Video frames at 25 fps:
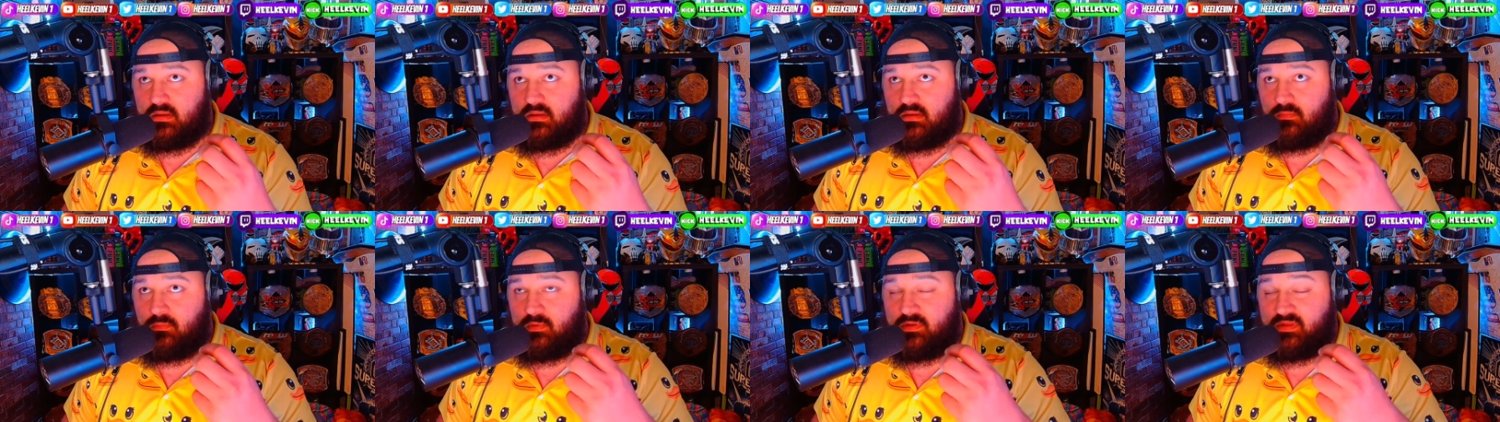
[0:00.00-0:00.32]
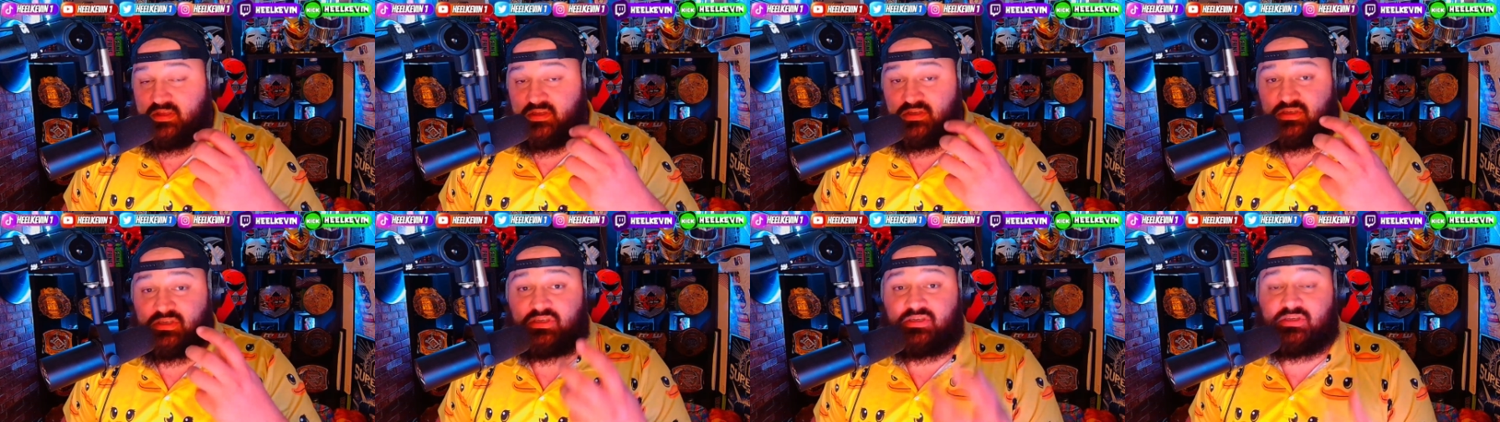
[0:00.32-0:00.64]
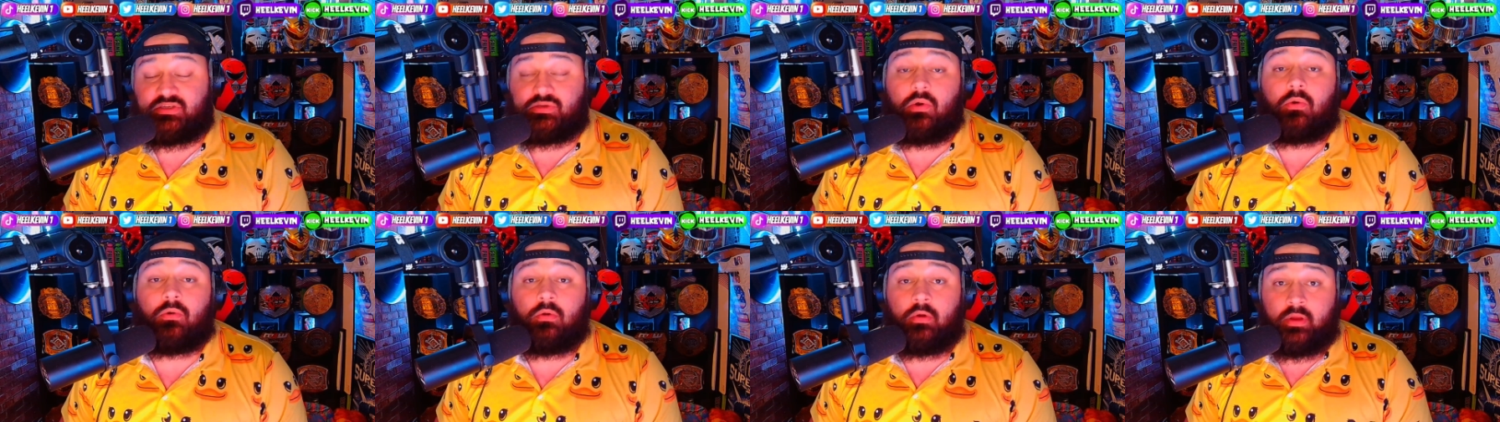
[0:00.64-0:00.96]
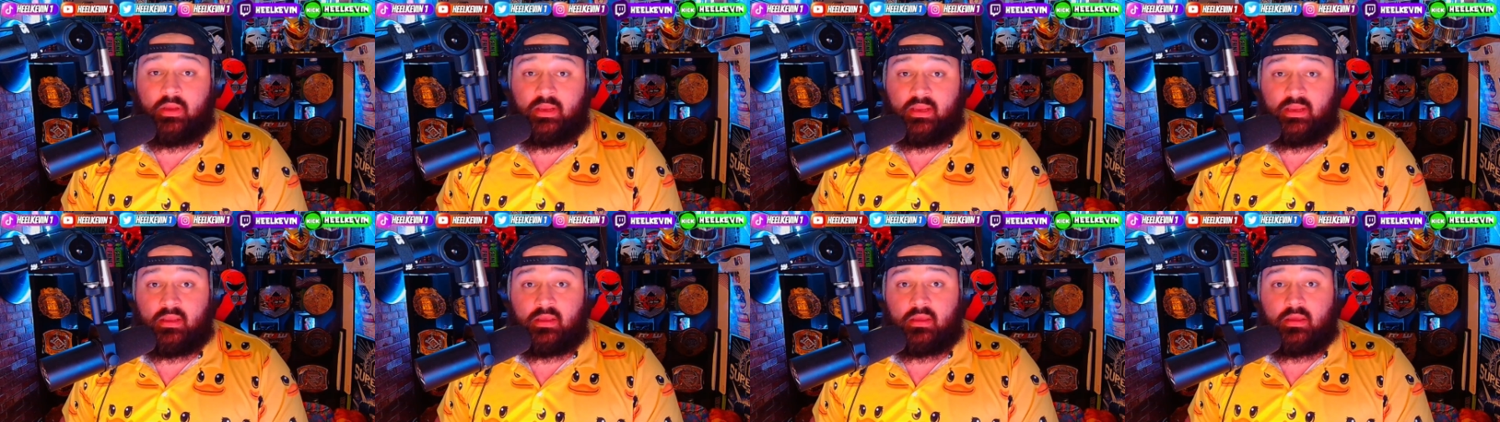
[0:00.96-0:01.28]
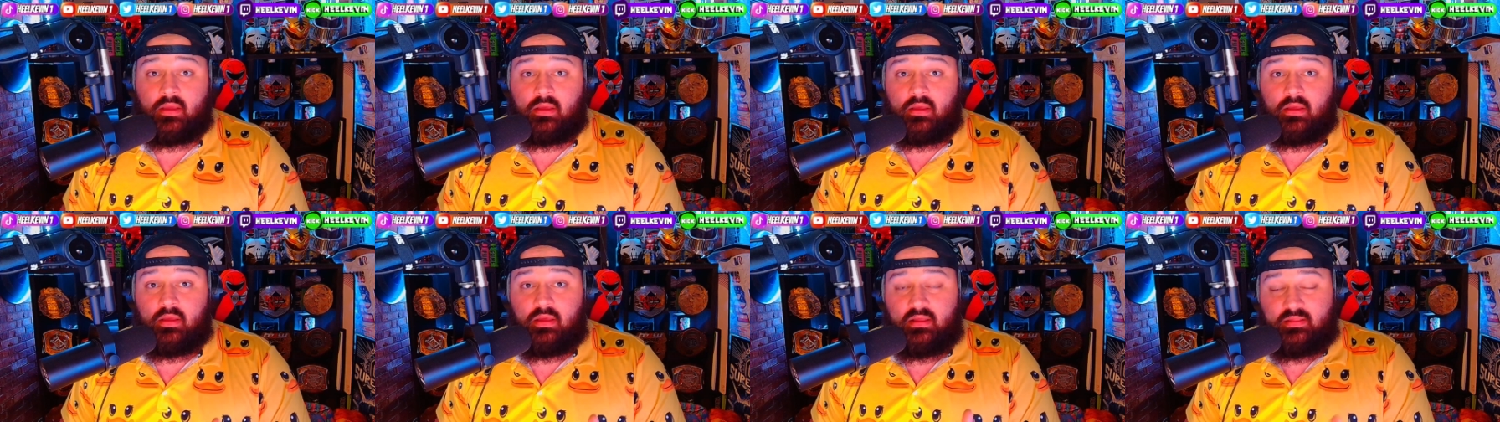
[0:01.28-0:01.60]
with the story
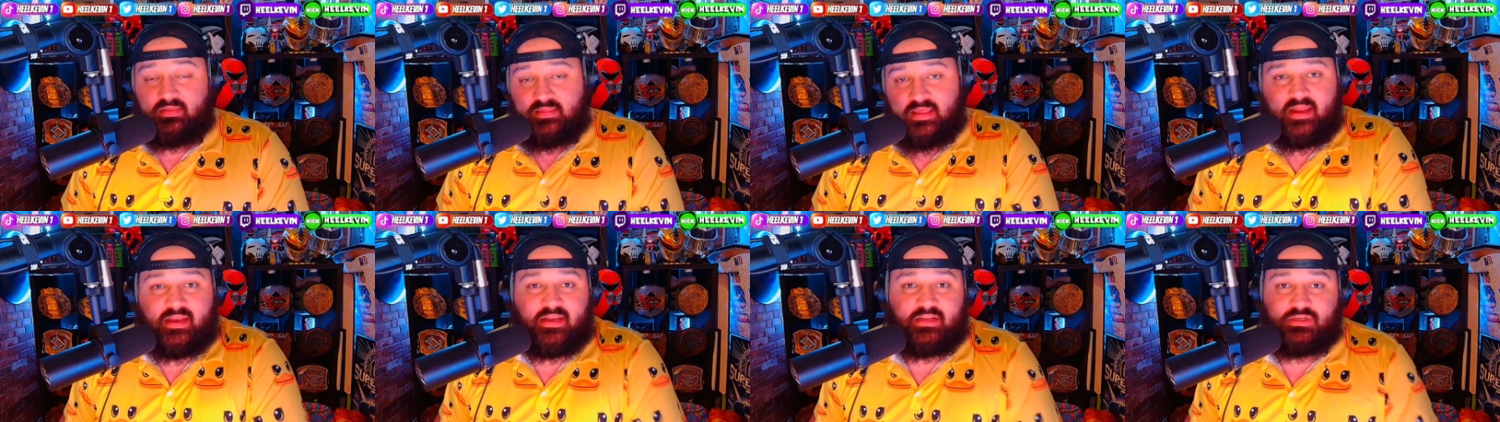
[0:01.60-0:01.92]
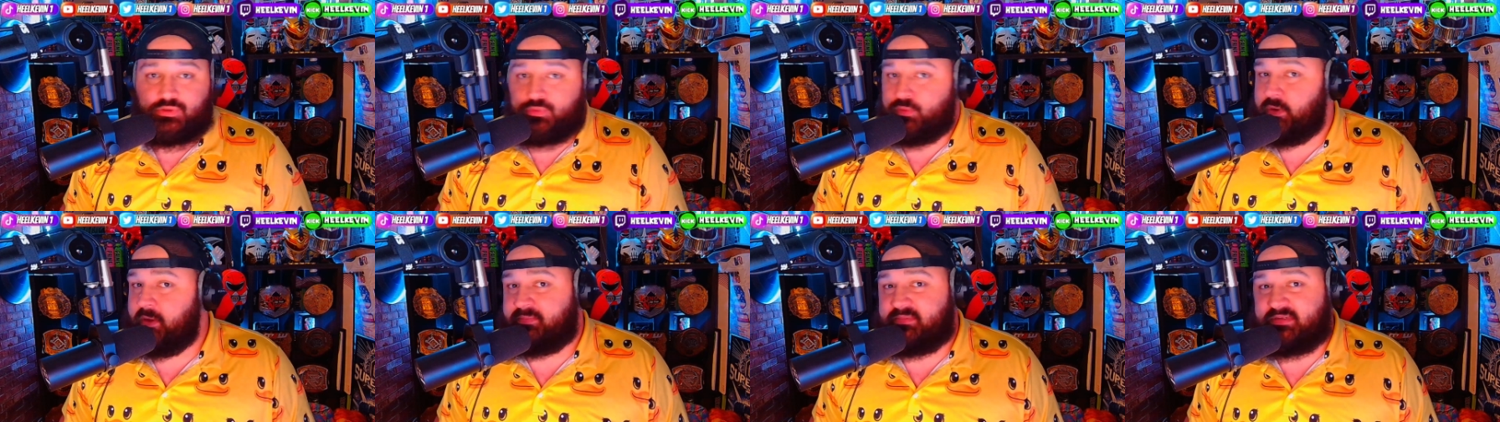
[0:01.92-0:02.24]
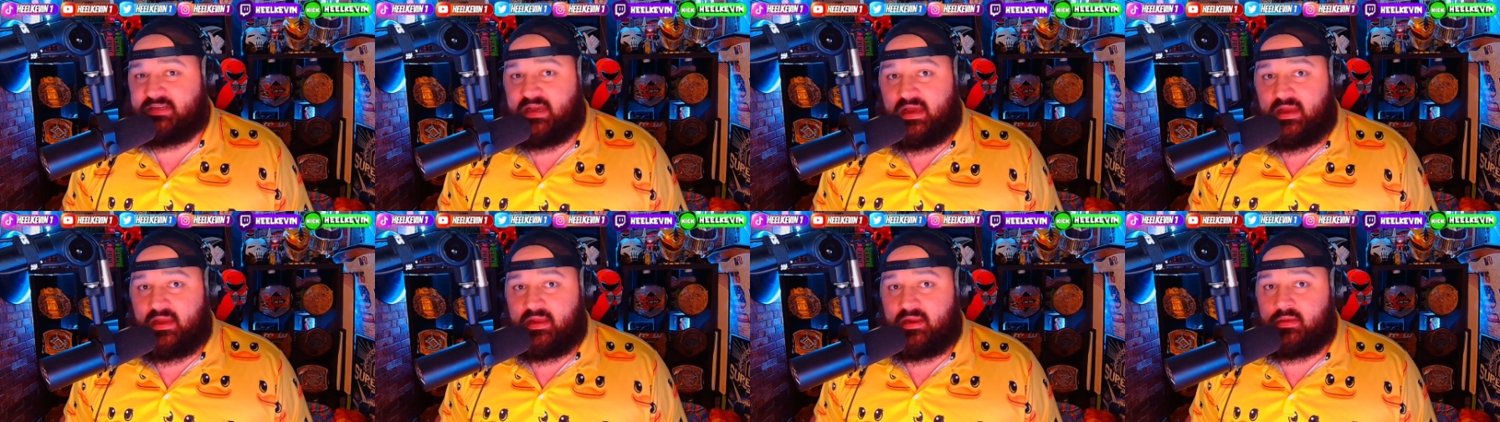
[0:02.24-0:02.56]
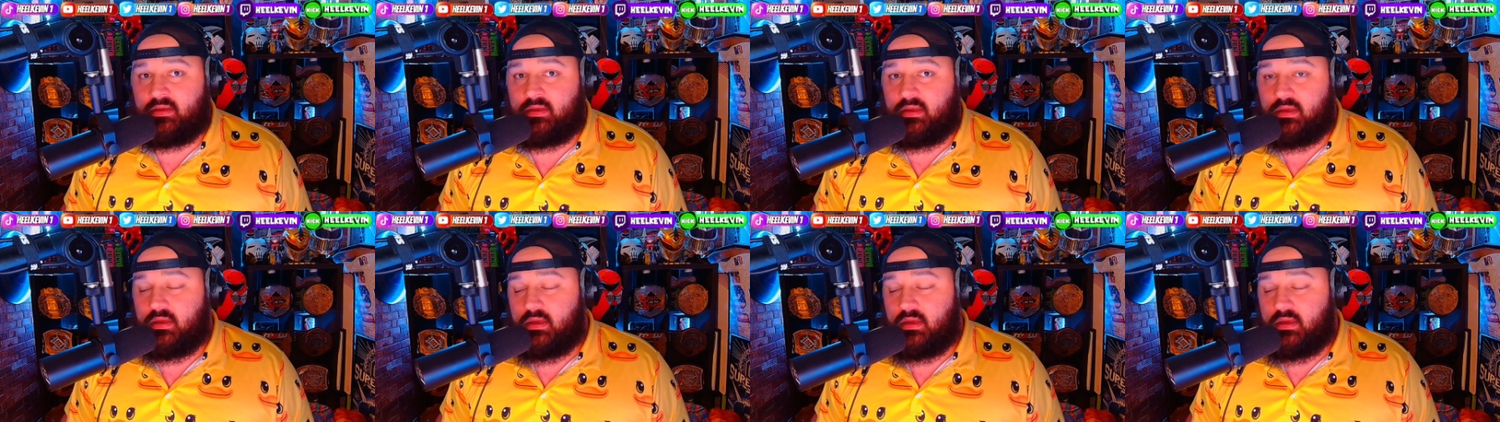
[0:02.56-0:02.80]
that is Riptide.